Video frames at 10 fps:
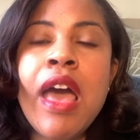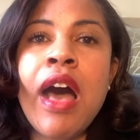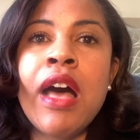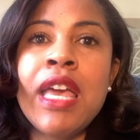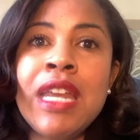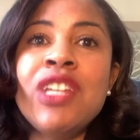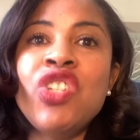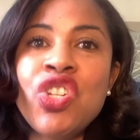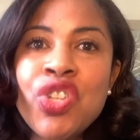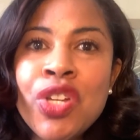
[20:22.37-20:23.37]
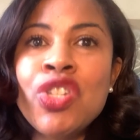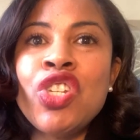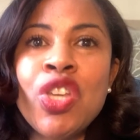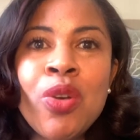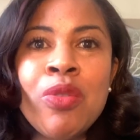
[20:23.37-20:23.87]
Uh, in addition
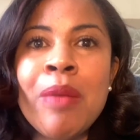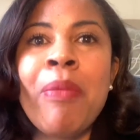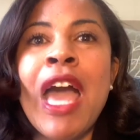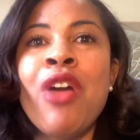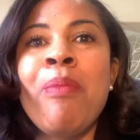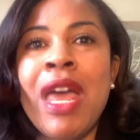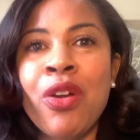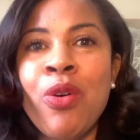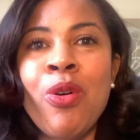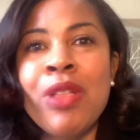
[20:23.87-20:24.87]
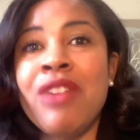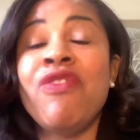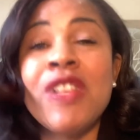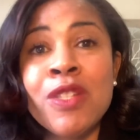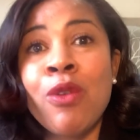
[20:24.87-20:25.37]
to the biomedical and
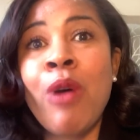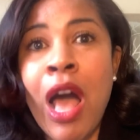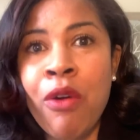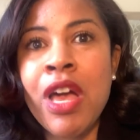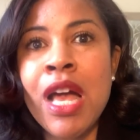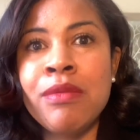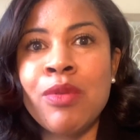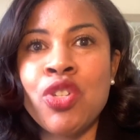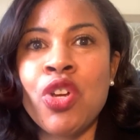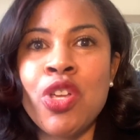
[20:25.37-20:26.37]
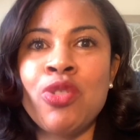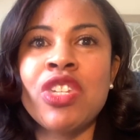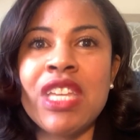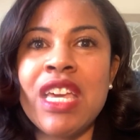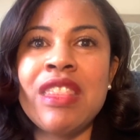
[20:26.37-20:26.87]
physical outcomes, which are
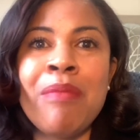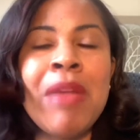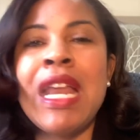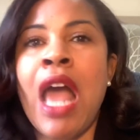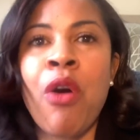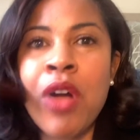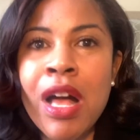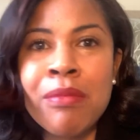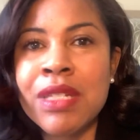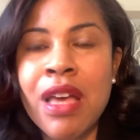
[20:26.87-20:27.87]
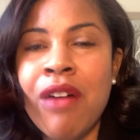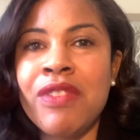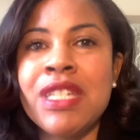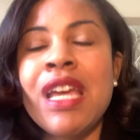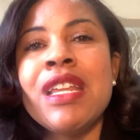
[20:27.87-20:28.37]
usually the main outcomes of
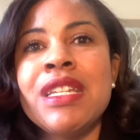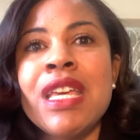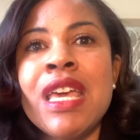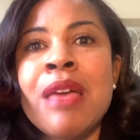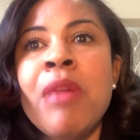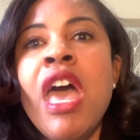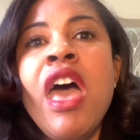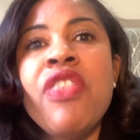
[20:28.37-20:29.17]
a study team,